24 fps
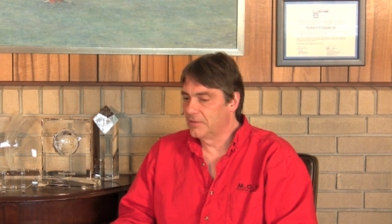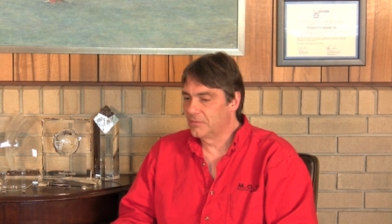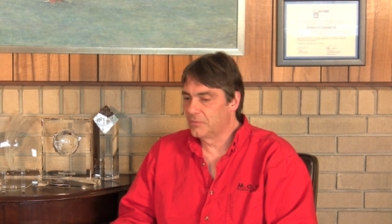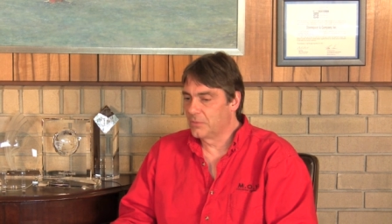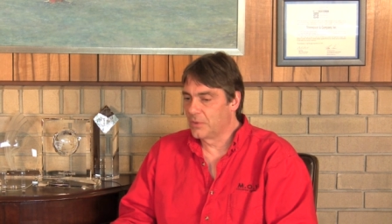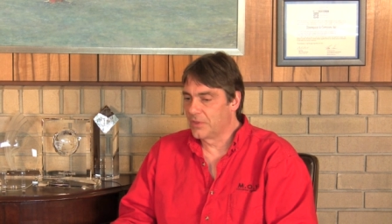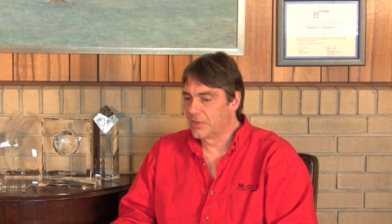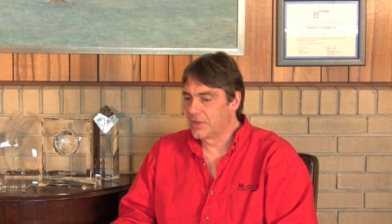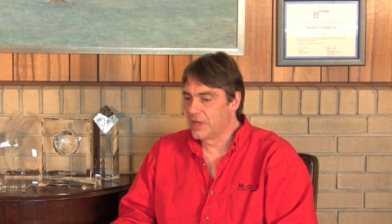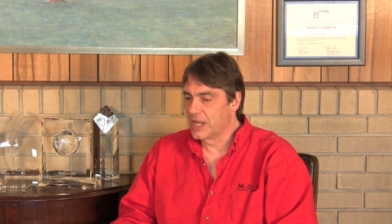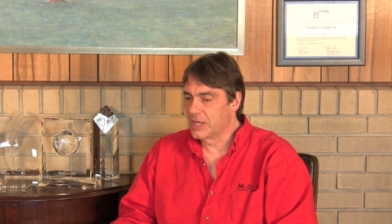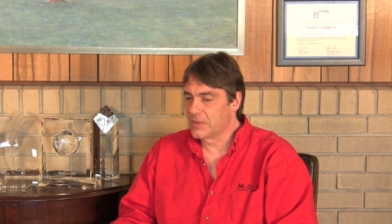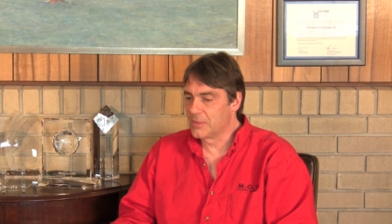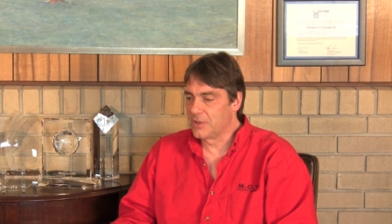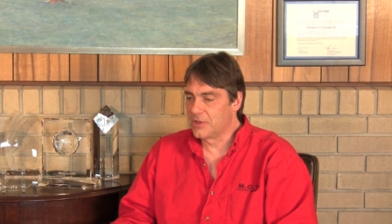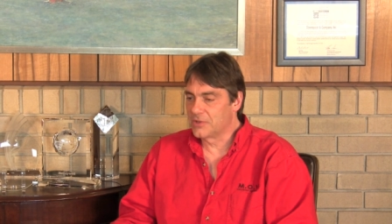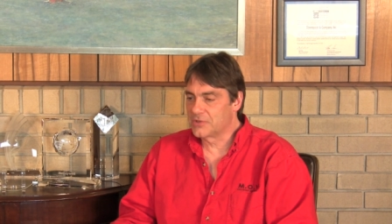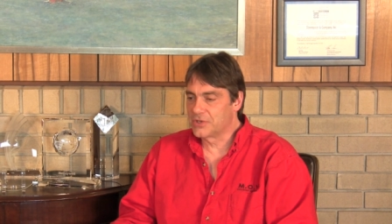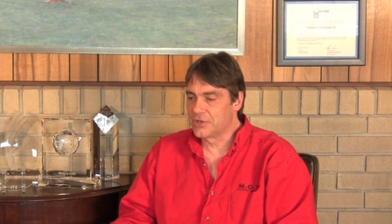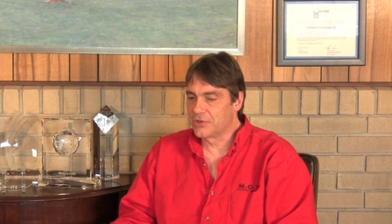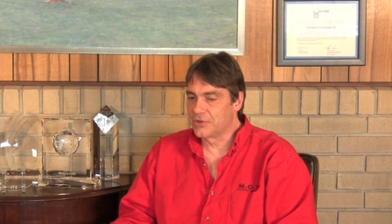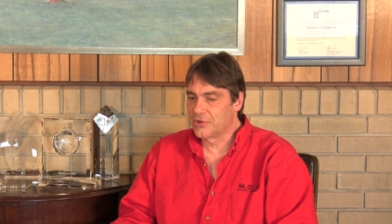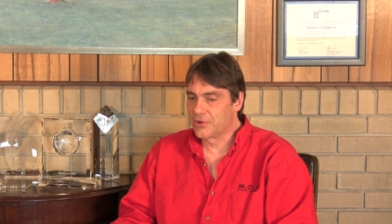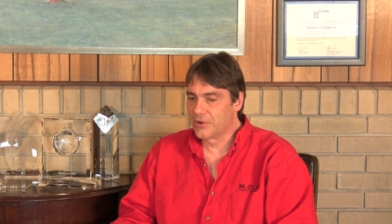With
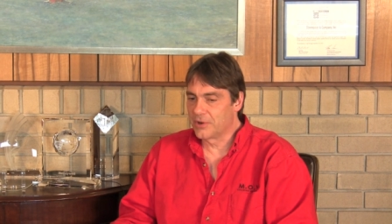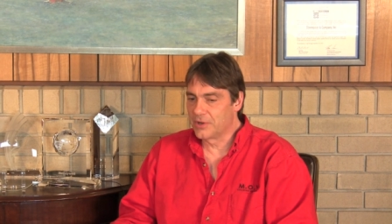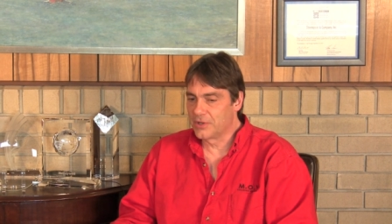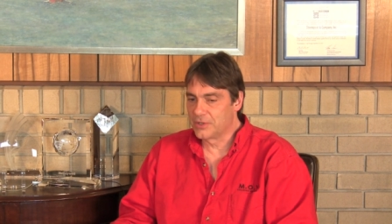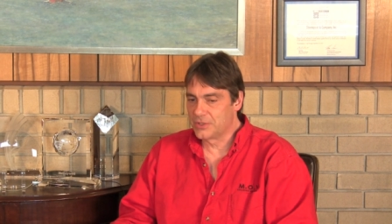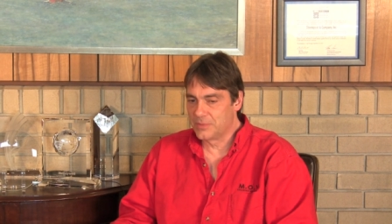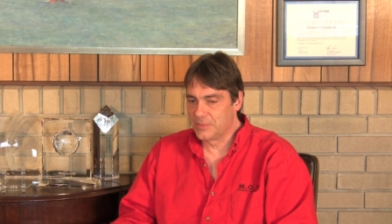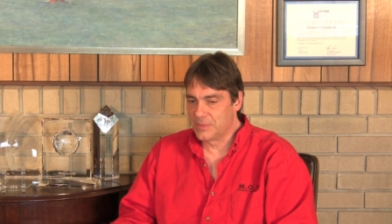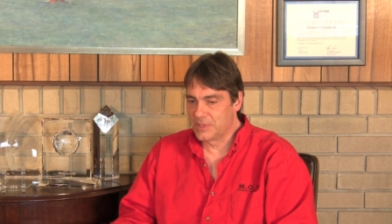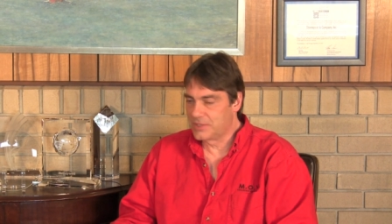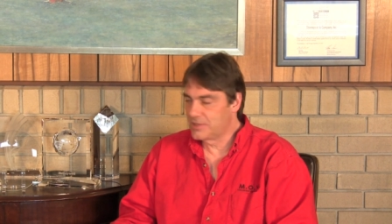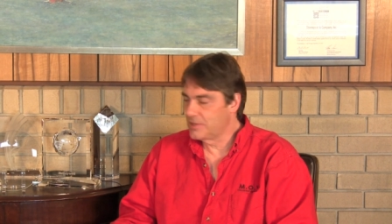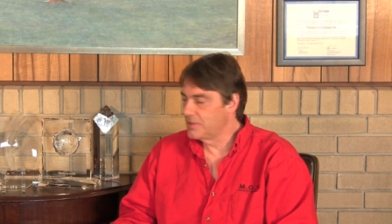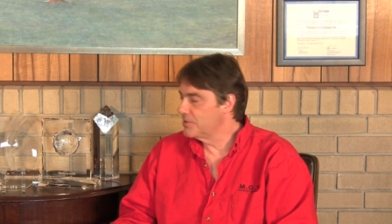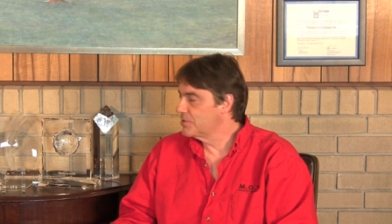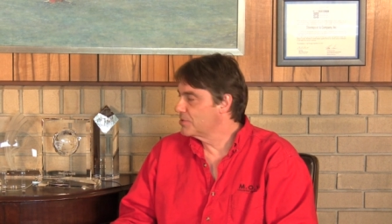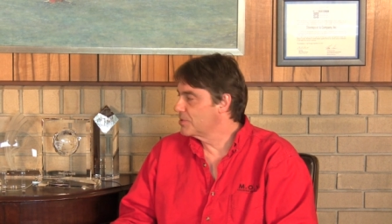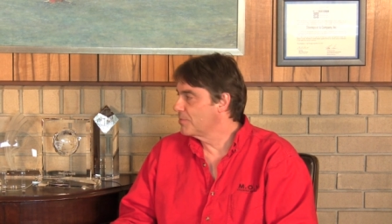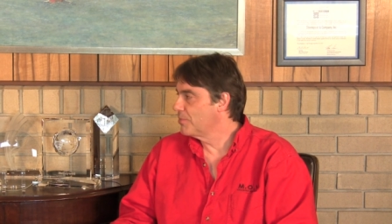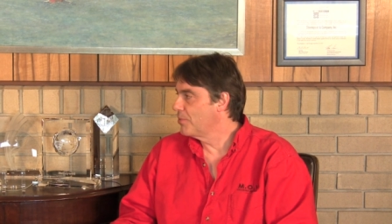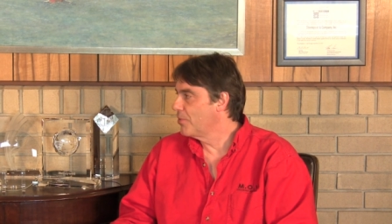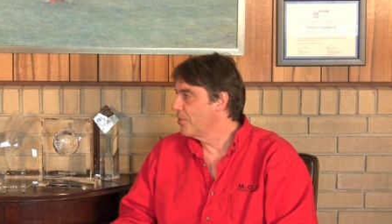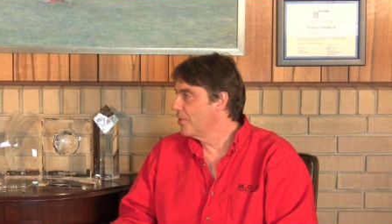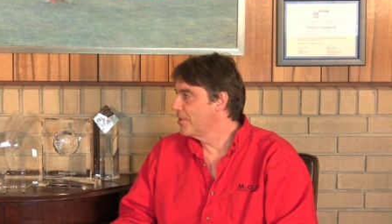Honeywell's encouragement and
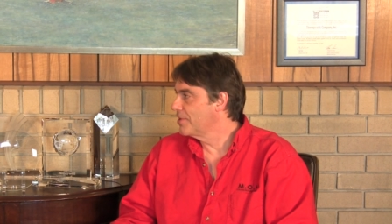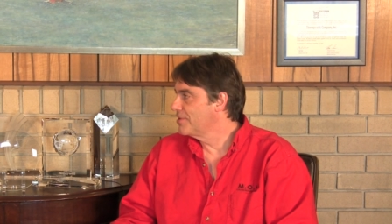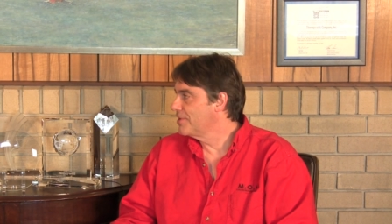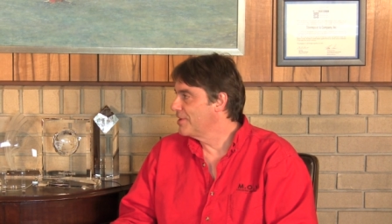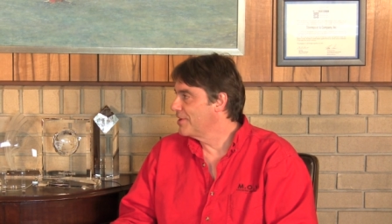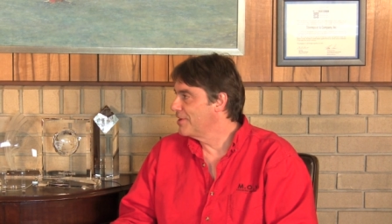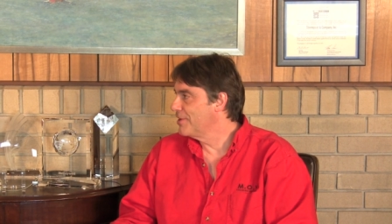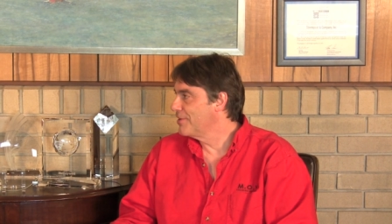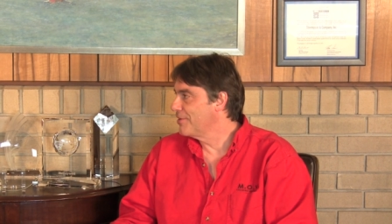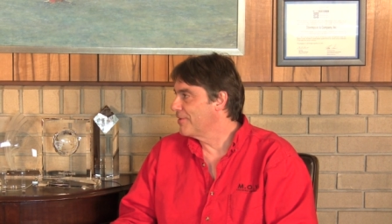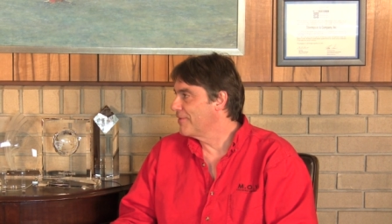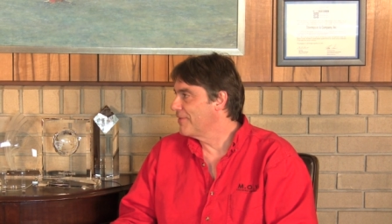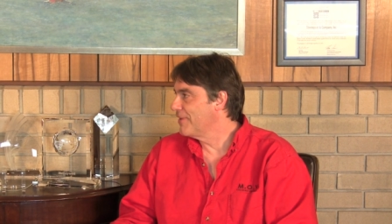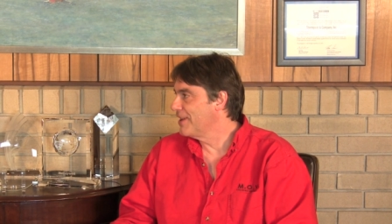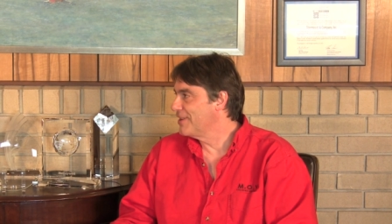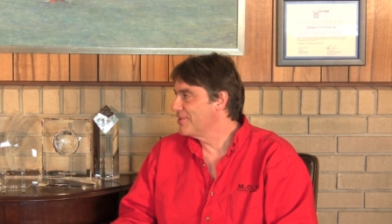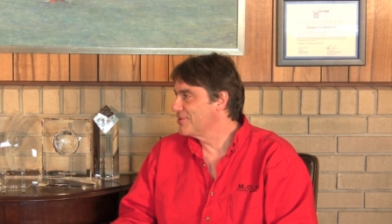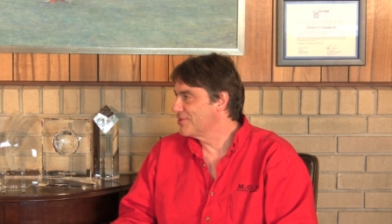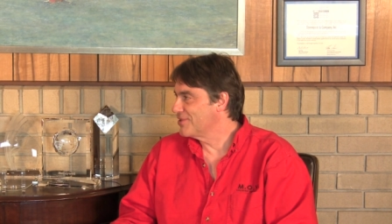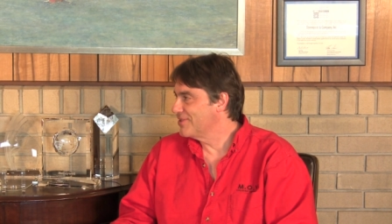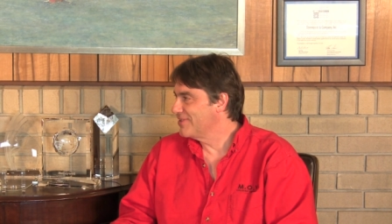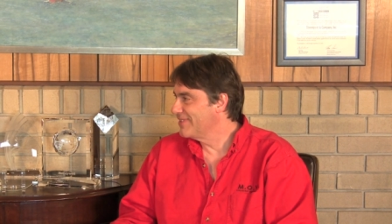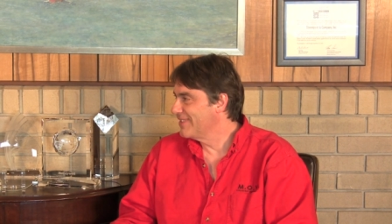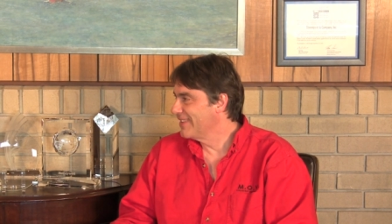support and
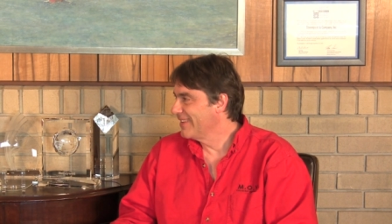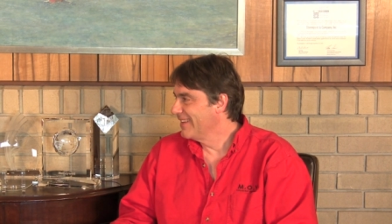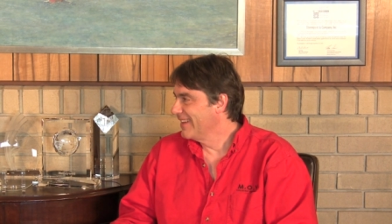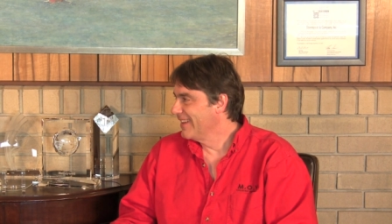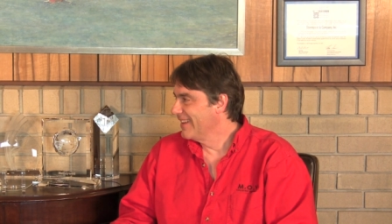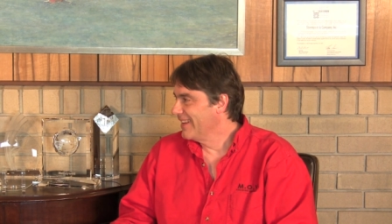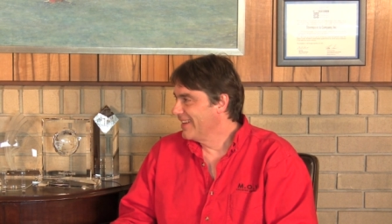intervention,